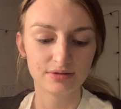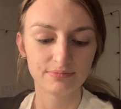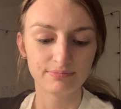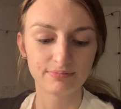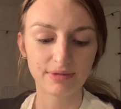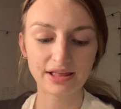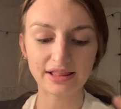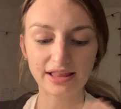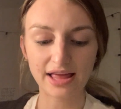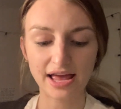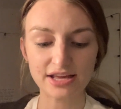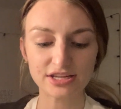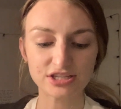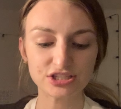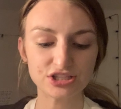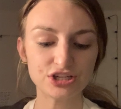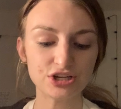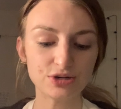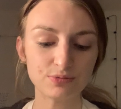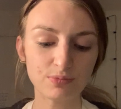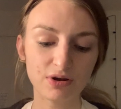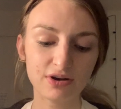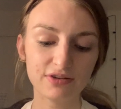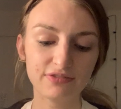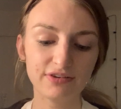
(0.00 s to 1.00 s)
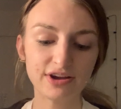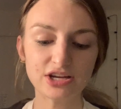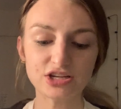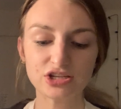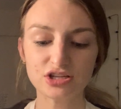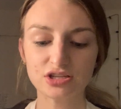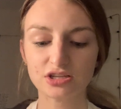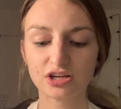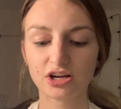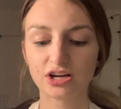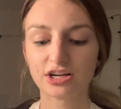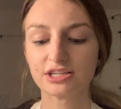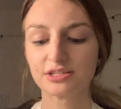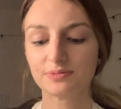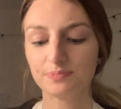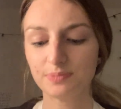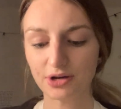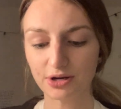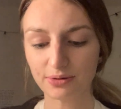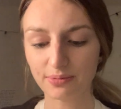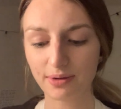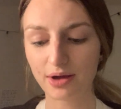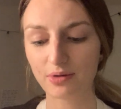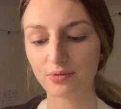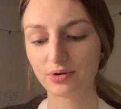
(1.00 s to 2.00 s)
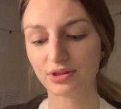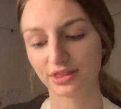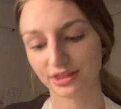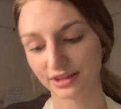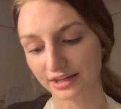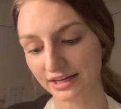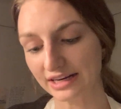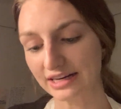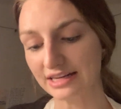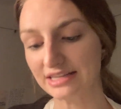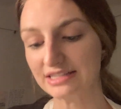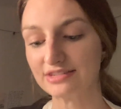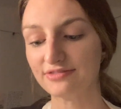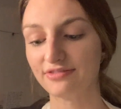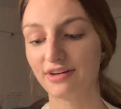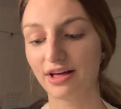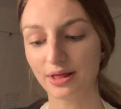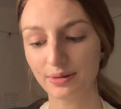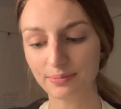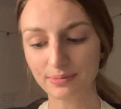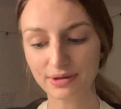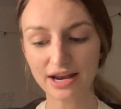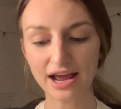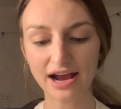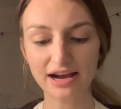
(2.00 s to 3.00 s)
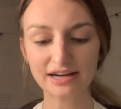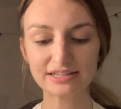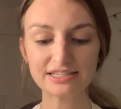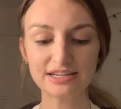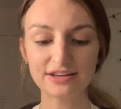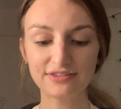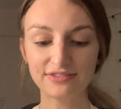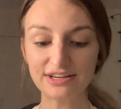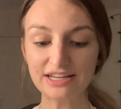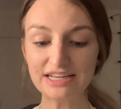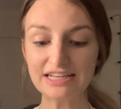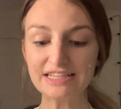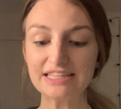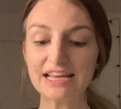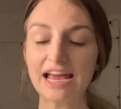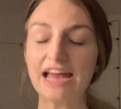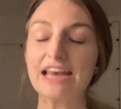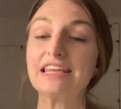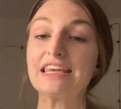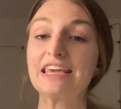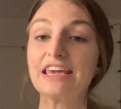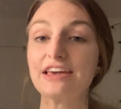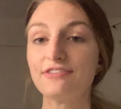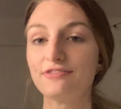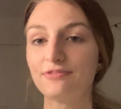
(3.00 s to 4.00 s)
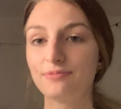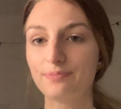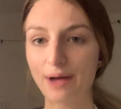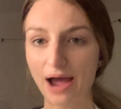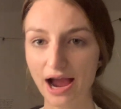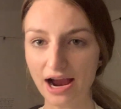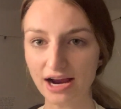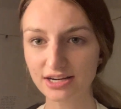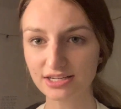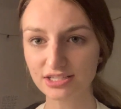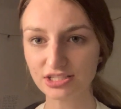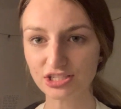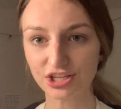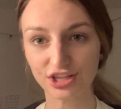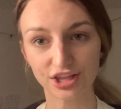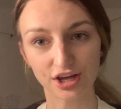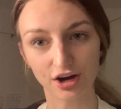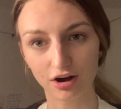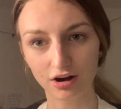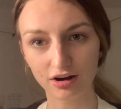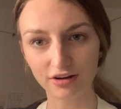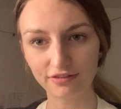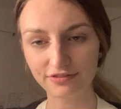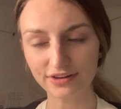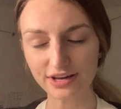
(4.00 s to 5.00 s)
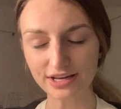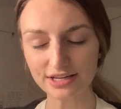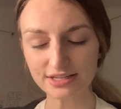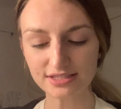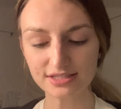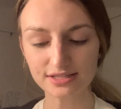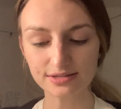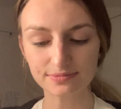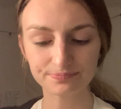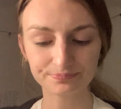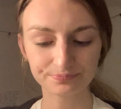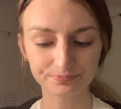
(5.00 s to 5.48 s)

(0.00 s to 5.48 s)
my last 2 motivations are experiment with leading development activities and give back to the office.